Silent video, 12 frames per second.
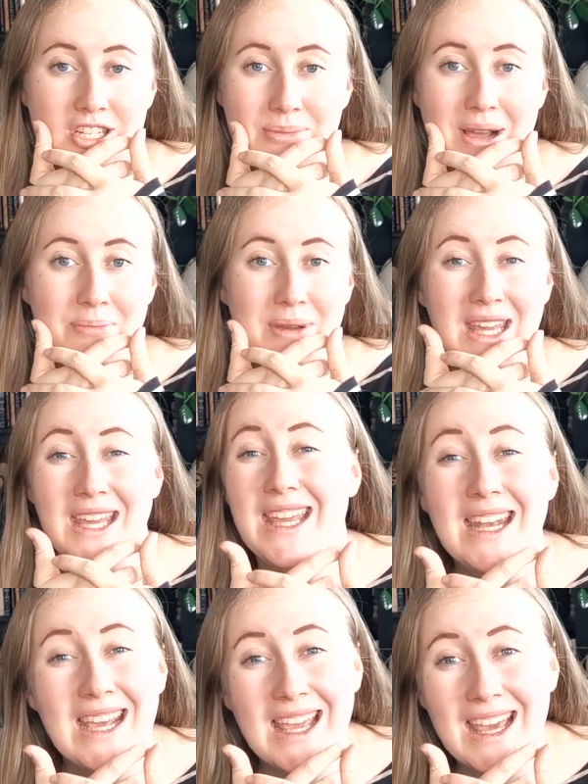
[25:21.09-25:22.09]
She might be
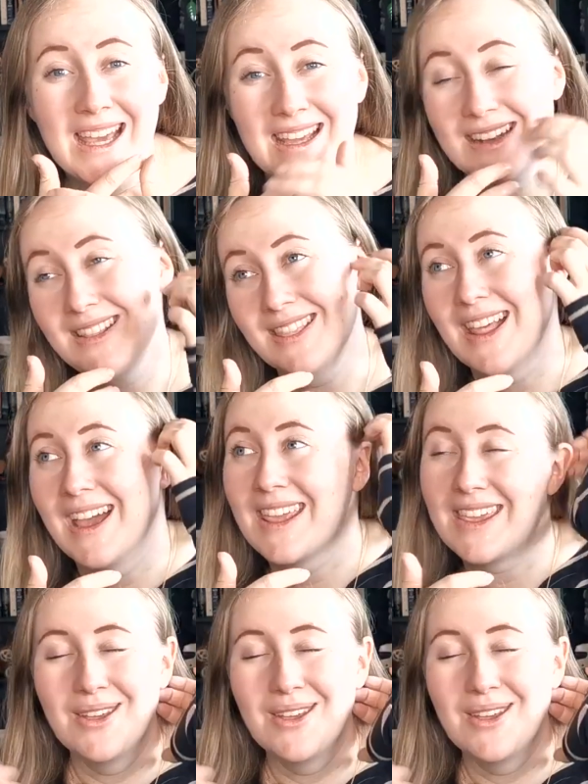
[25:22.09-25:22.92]
eating it, like,